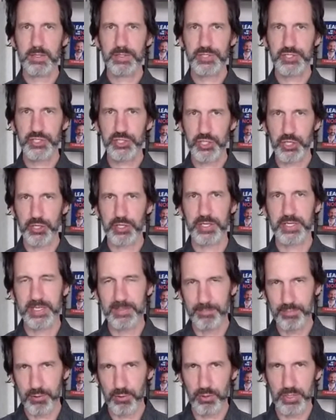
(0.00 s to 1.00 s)
certain
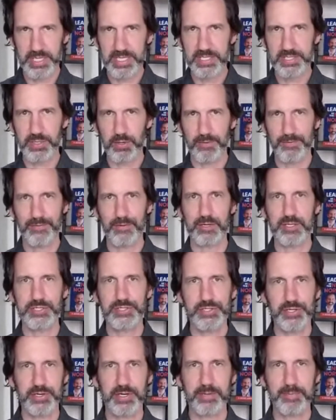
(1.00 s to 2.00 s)
employees or for a
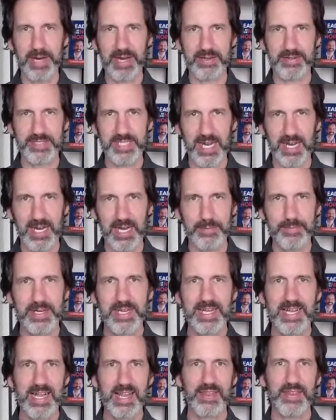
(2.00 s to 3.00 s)
certain amount of time,
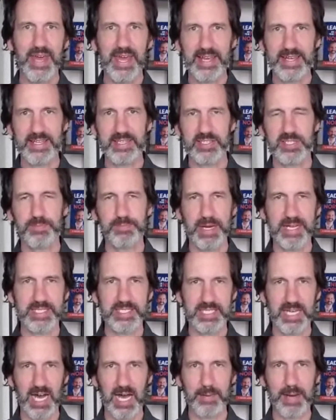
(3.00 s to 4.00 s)
they can
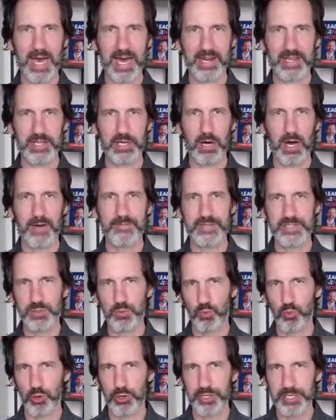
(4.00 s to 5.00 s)
spend time out of the office
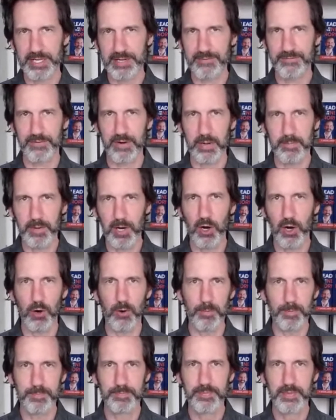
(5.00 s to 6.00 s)
working from
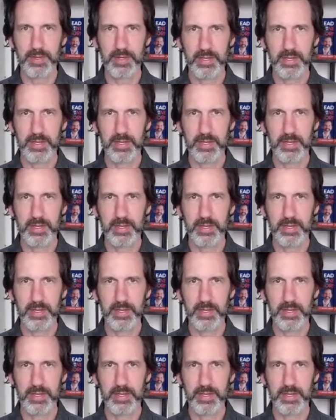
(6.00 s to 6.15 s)
home.